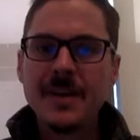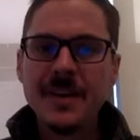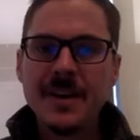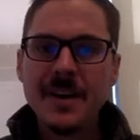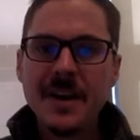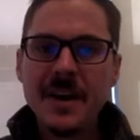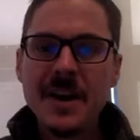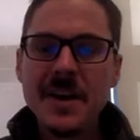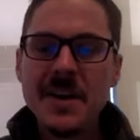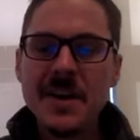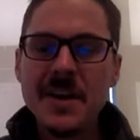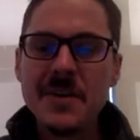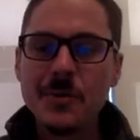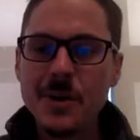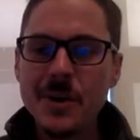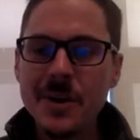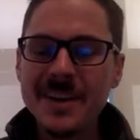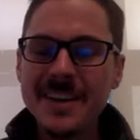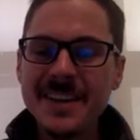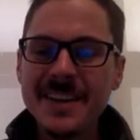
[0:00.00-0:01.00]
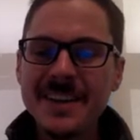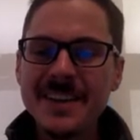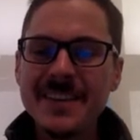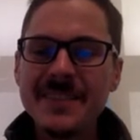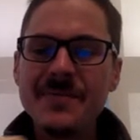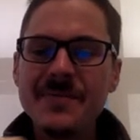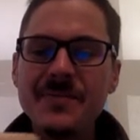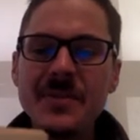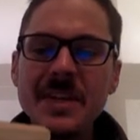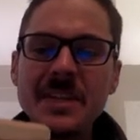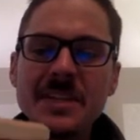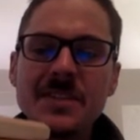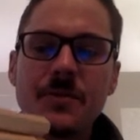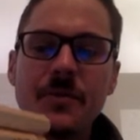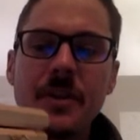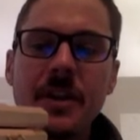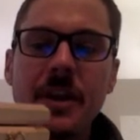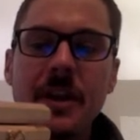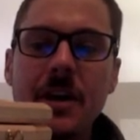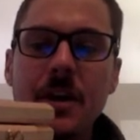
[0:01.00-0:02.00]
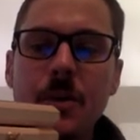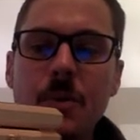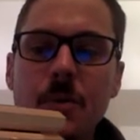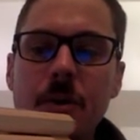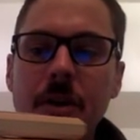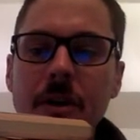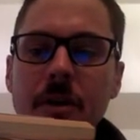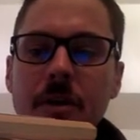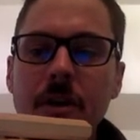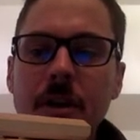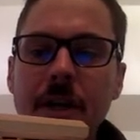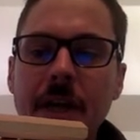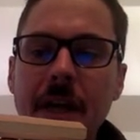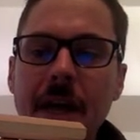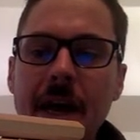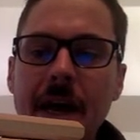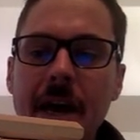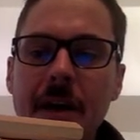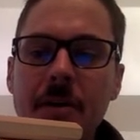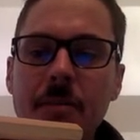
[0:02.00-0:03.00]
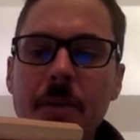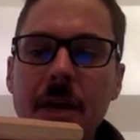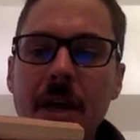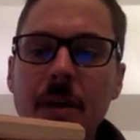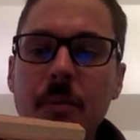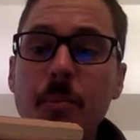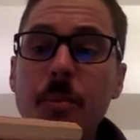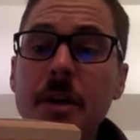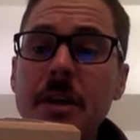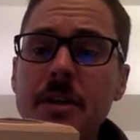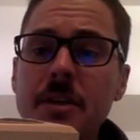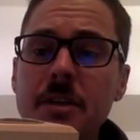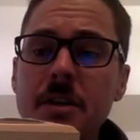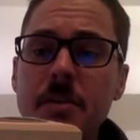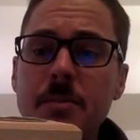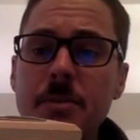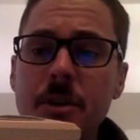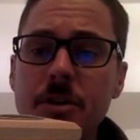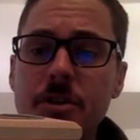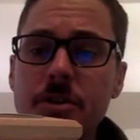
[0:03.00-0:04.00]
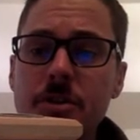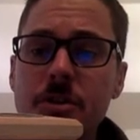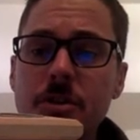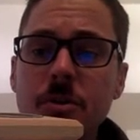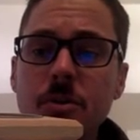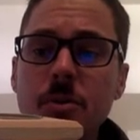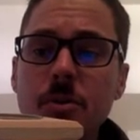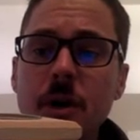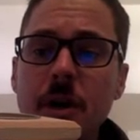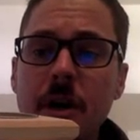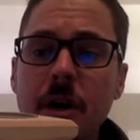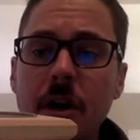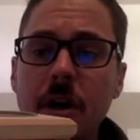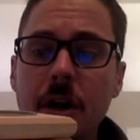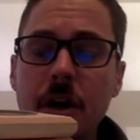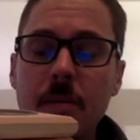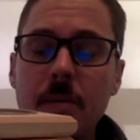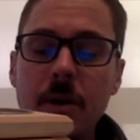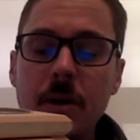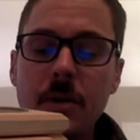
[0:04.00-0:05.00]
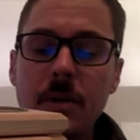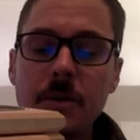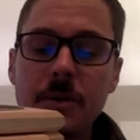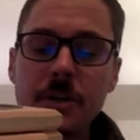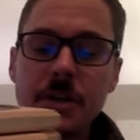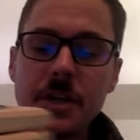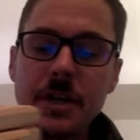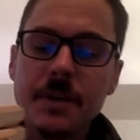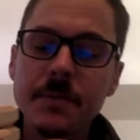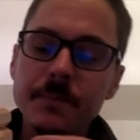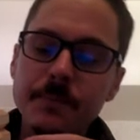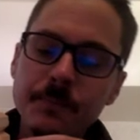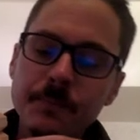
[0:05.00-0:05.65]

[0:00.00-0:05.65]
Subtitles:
Hi everyone. In this video we're going to look at how to make piece number 2 on our gumball machine.